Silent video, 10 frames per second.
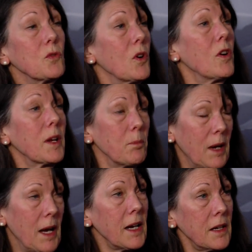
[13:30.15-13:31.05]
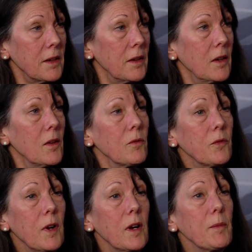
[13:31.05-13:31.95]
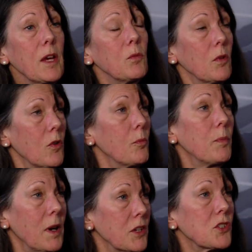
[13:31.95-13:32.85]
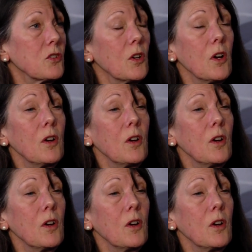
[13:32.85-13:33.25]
drawing back from a robust